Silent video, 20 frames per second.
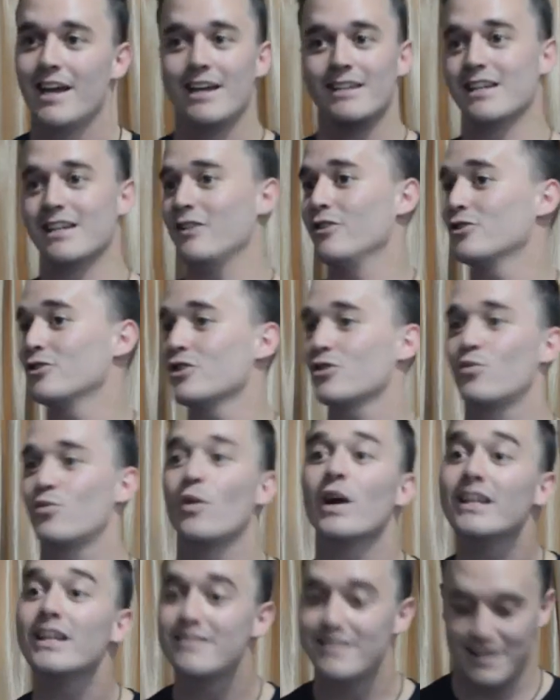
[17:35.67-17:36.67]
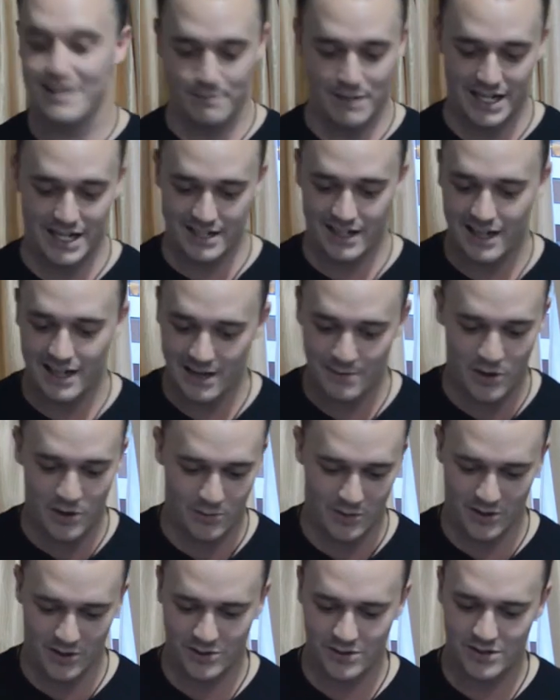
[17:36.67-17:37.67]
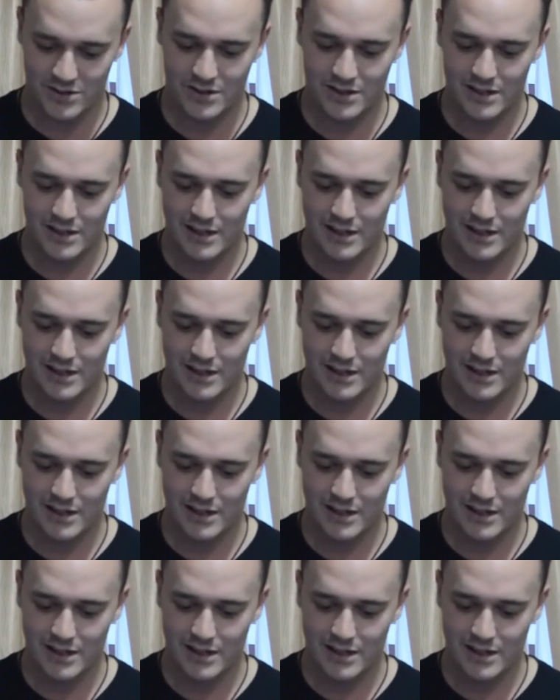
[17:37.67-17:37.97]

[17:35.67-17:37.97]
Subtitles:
Is that you're just wasting my time almost.